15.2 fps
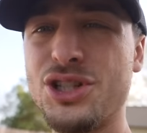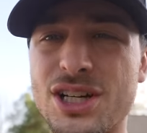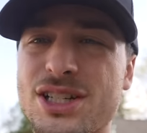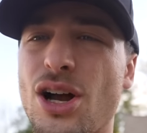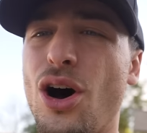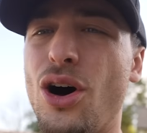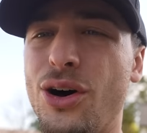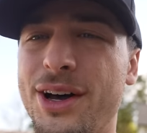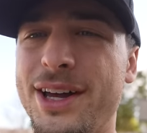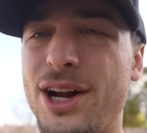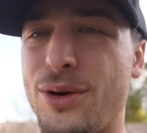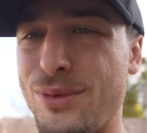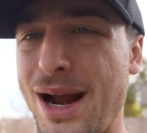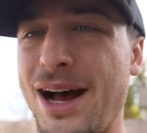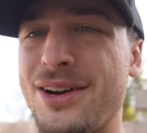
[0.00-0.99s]
just hauling
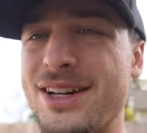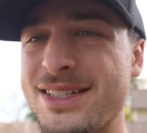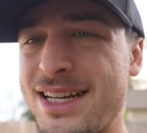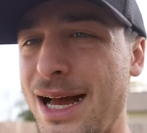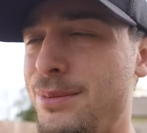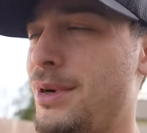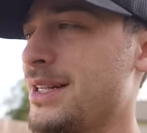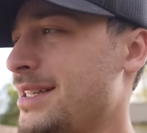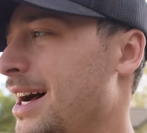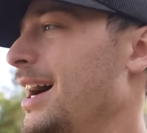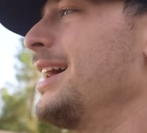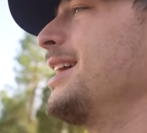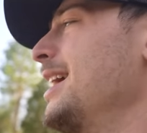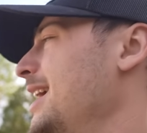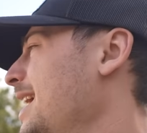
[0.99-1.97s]
around a
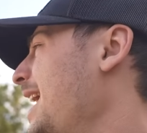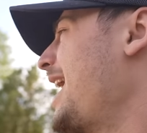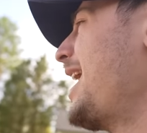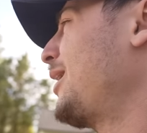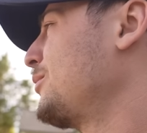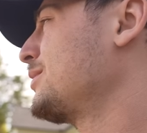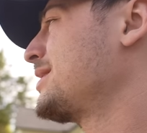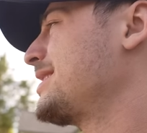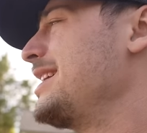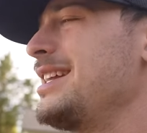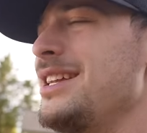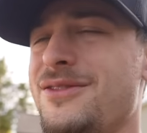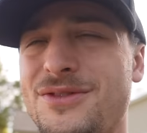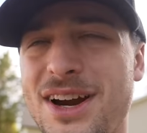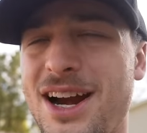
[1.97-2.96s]
side-by-side, I was
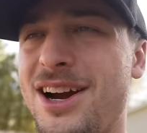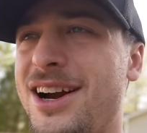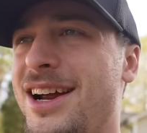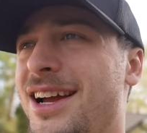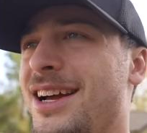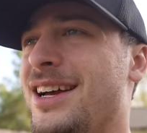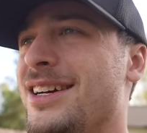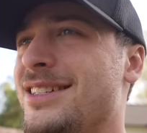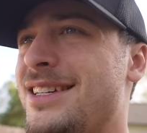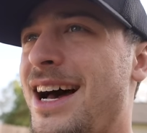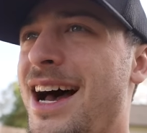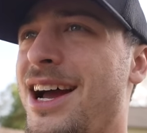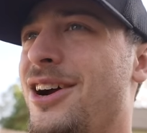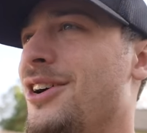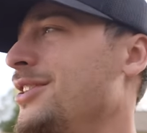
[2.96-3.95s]
getting very
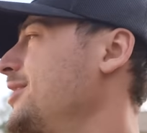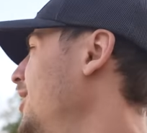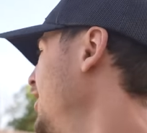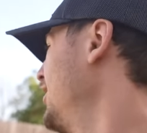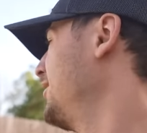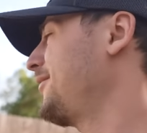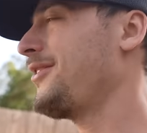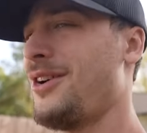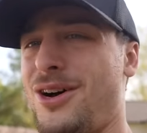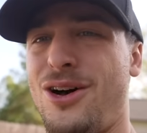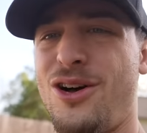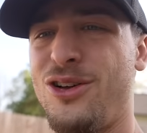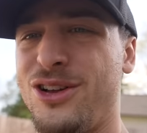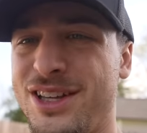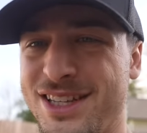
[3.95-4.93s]
tired of
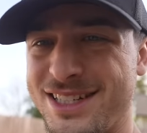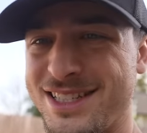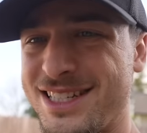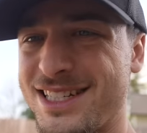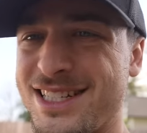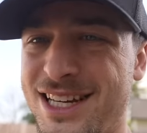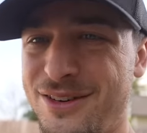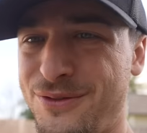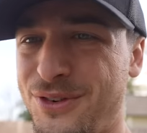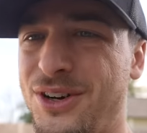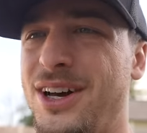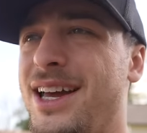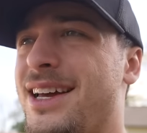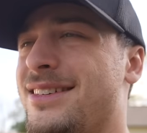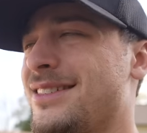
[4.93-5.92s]
hauling the
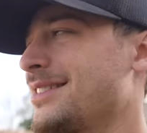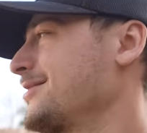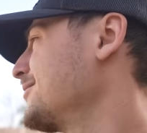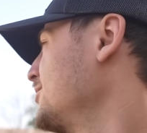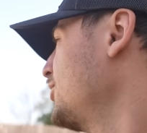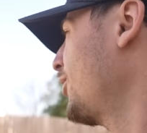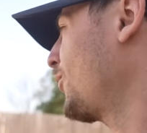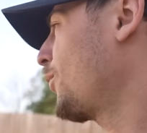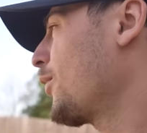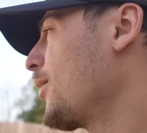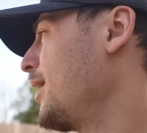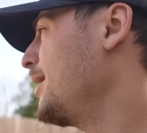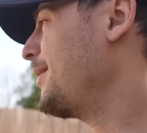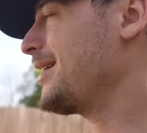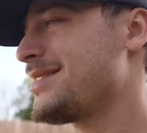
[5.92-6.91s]
16-foot and, you know,
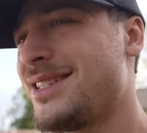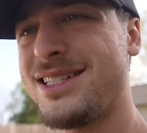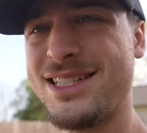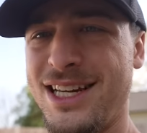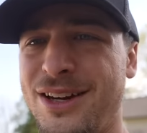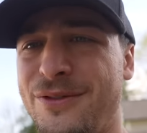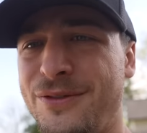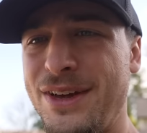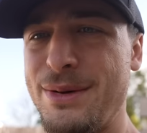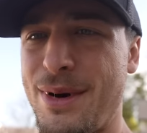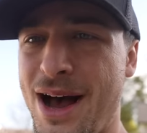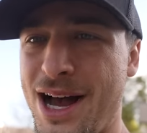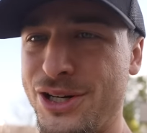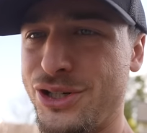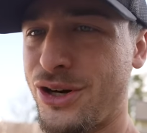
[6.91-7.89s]
worrying about 16 feet
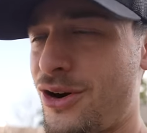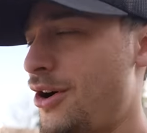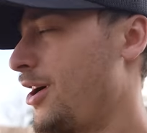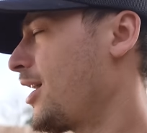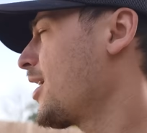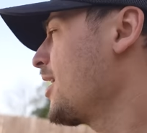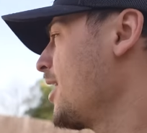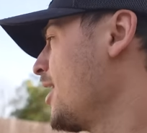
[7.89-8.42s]
behind your car.